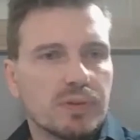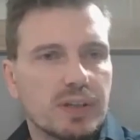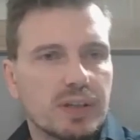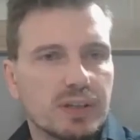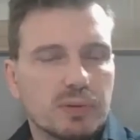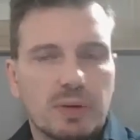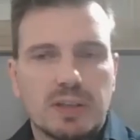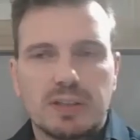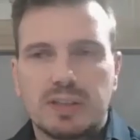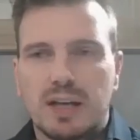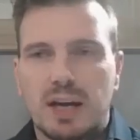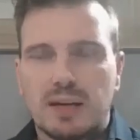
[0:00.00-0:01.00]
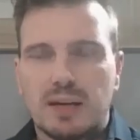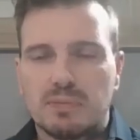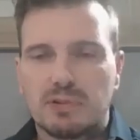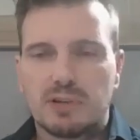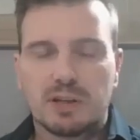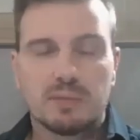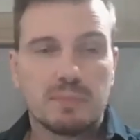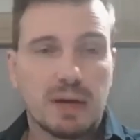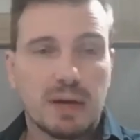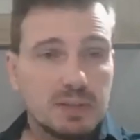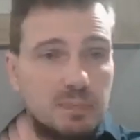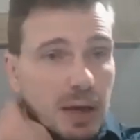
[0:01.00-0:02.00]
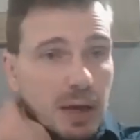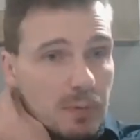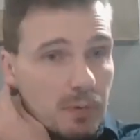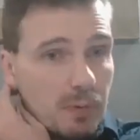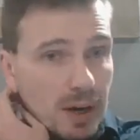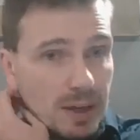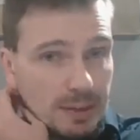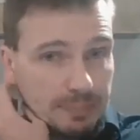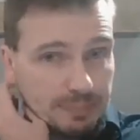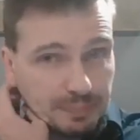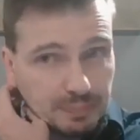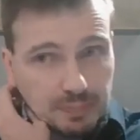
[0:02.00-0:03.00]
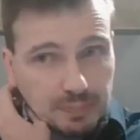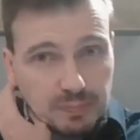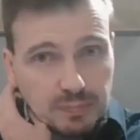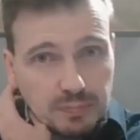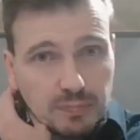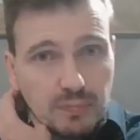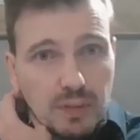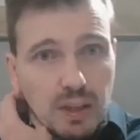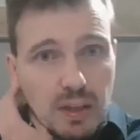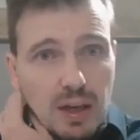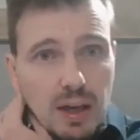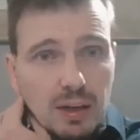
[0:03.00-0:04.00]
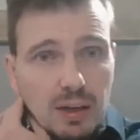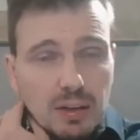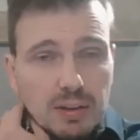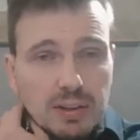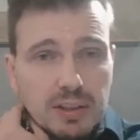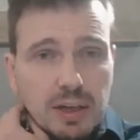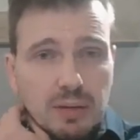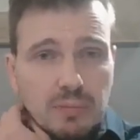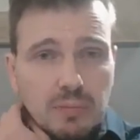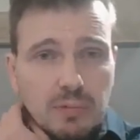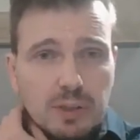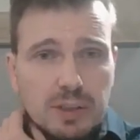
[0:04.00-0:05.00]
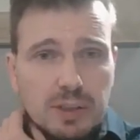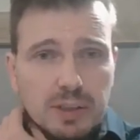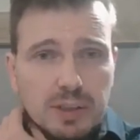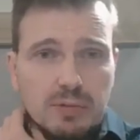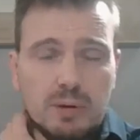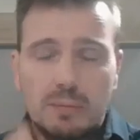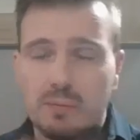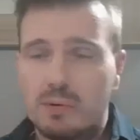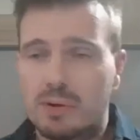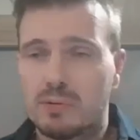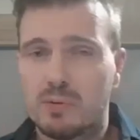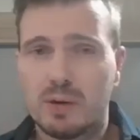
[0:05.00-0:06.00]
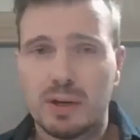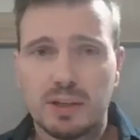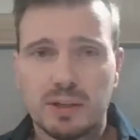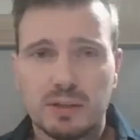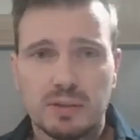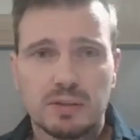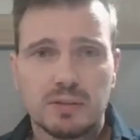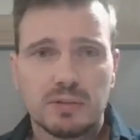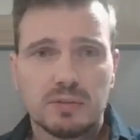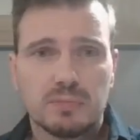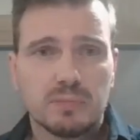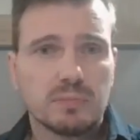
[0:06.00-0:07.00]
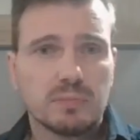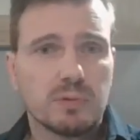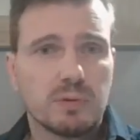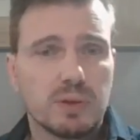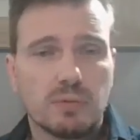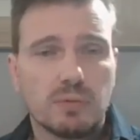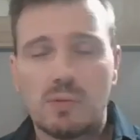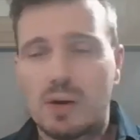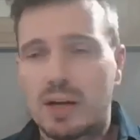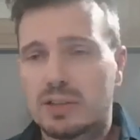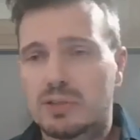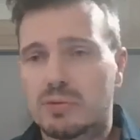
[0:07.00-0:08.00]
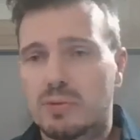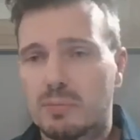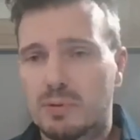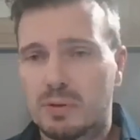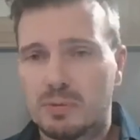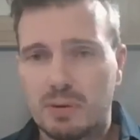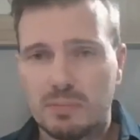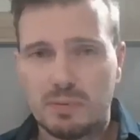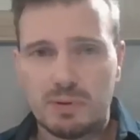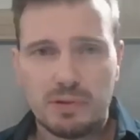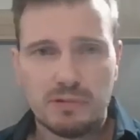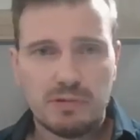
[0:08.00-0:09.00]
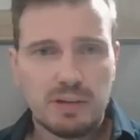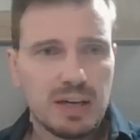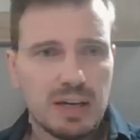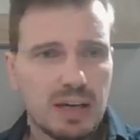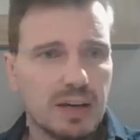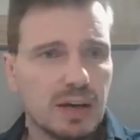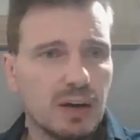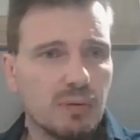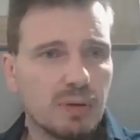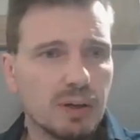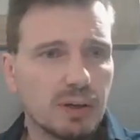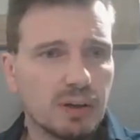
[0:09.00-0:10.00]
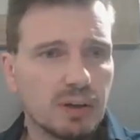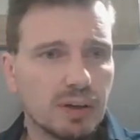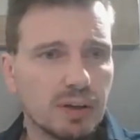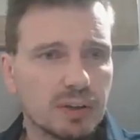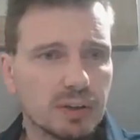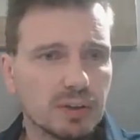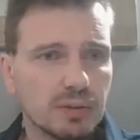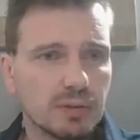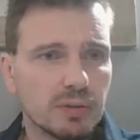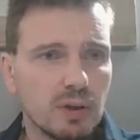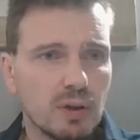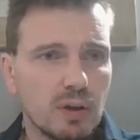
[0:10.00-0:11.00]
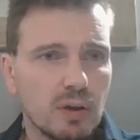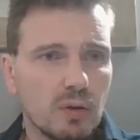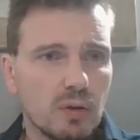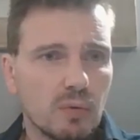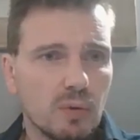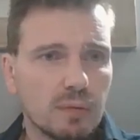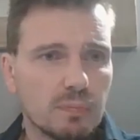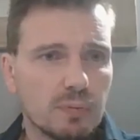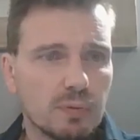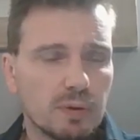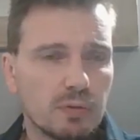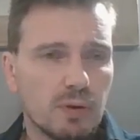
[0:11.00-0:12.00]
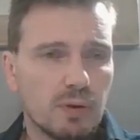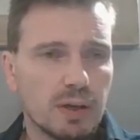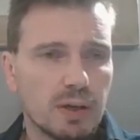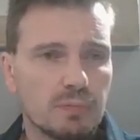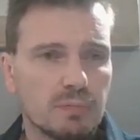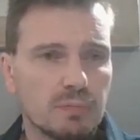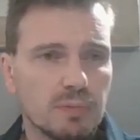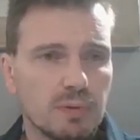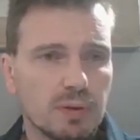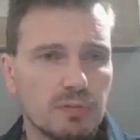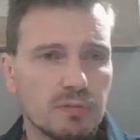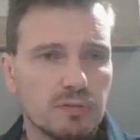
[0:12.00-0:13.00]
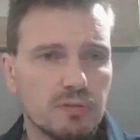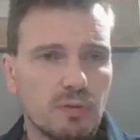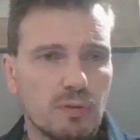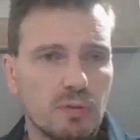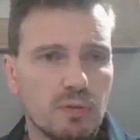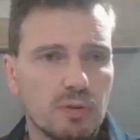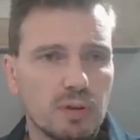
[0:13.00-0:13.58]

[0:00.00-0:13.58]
the 29 Matric Maths Paper 1. Uh, last time we did 1.1.1 to 1.1.3. Now we are going to do 1.1.4,